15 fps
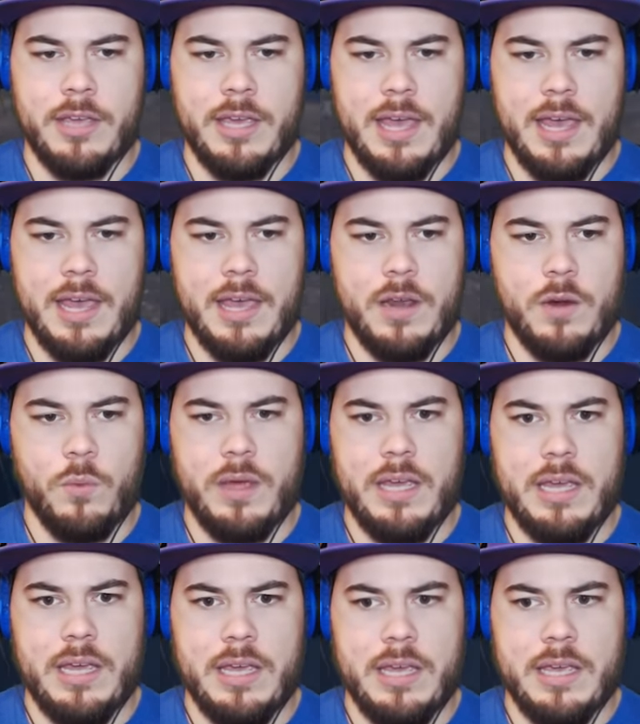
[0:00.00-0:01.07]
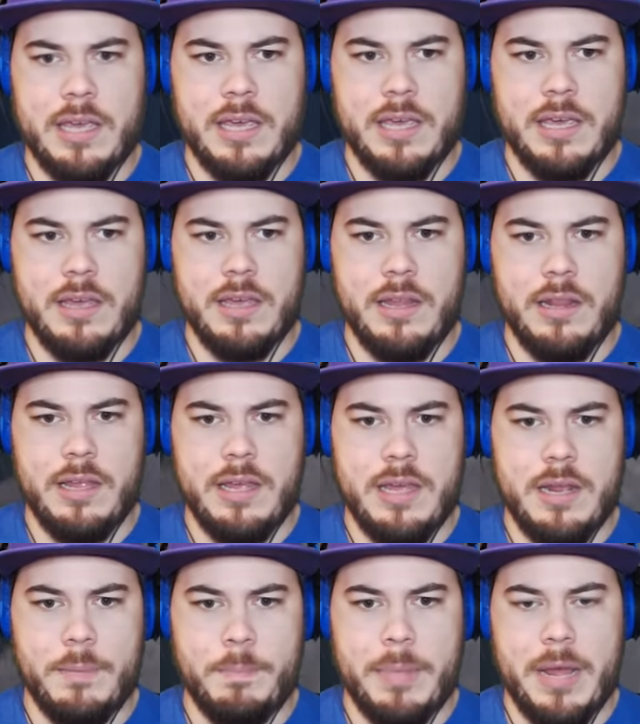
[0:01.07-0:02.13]
can we kill
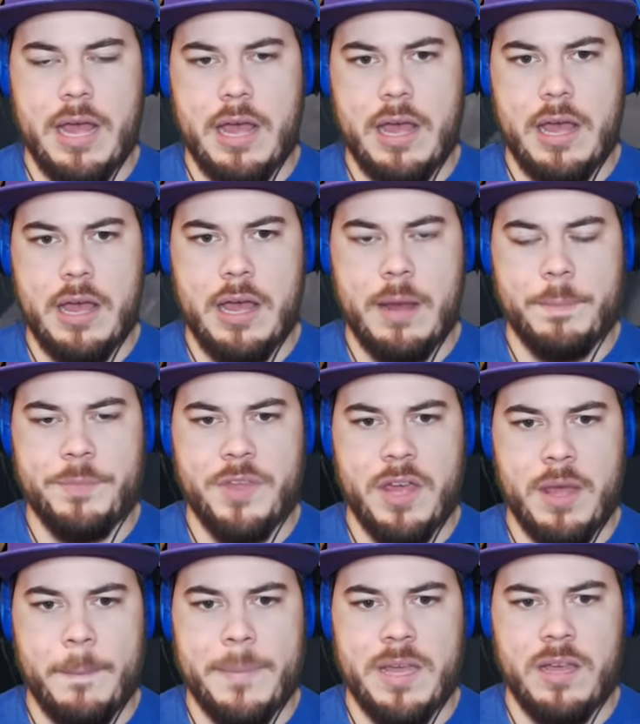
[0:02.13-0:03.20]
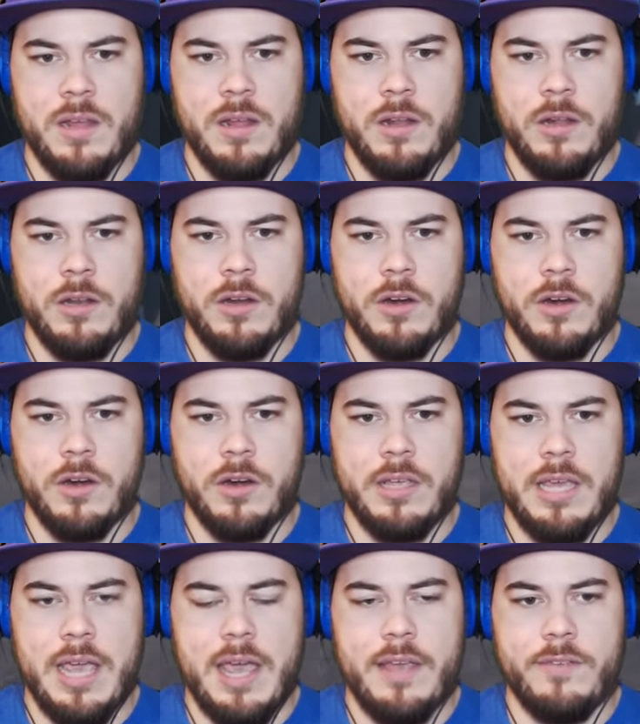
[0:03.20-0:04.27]
it? Bob the Builder,
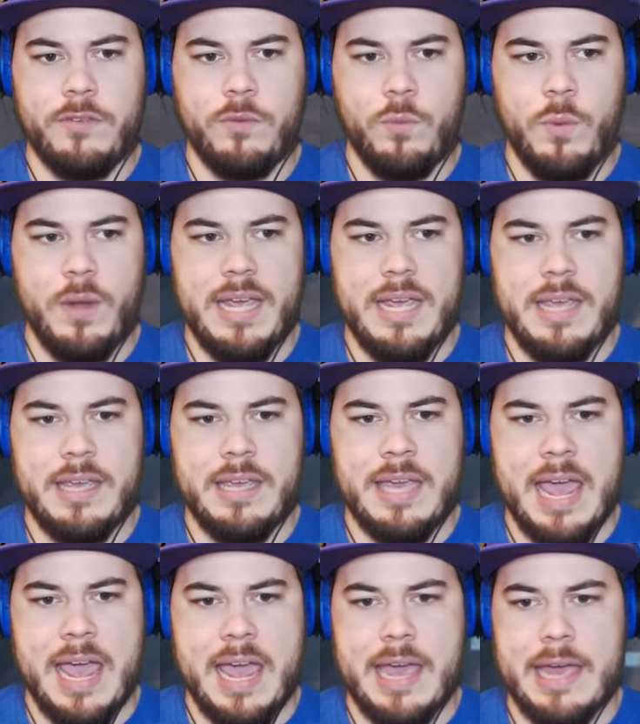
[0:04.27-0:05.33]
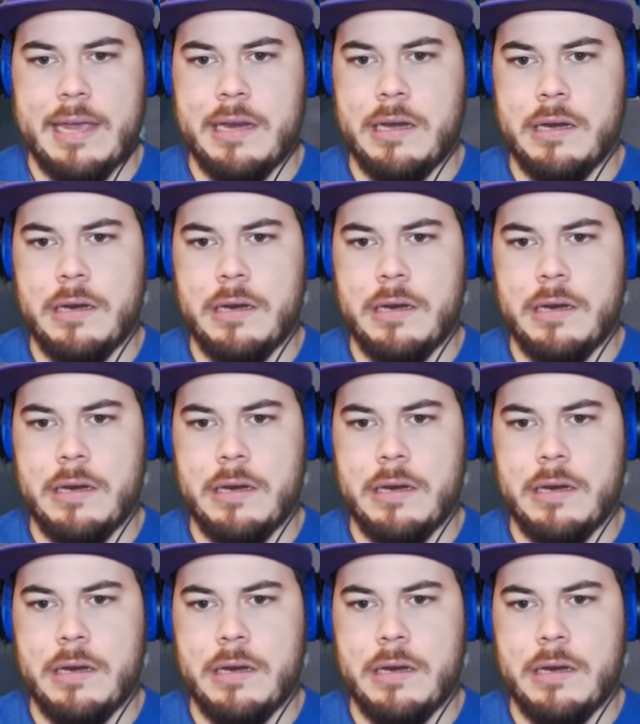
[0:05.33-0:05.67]
yes we can!